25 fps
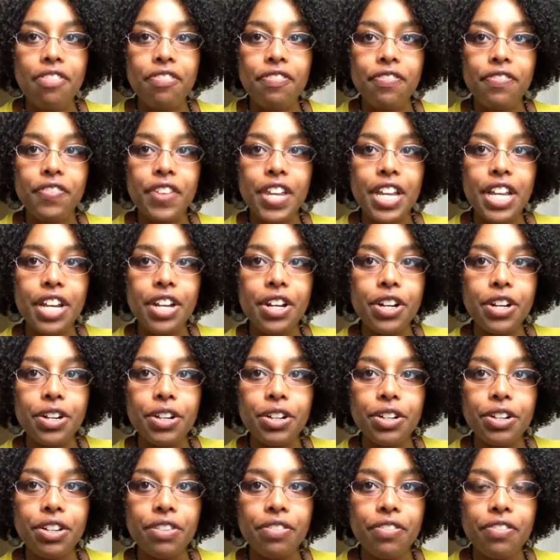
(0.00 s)

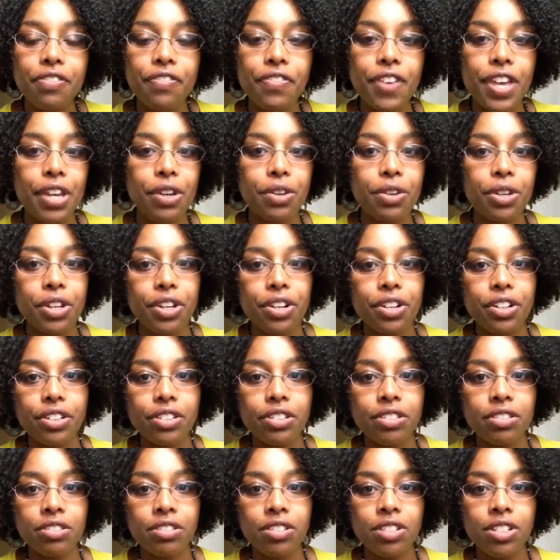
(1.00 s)
feared failure.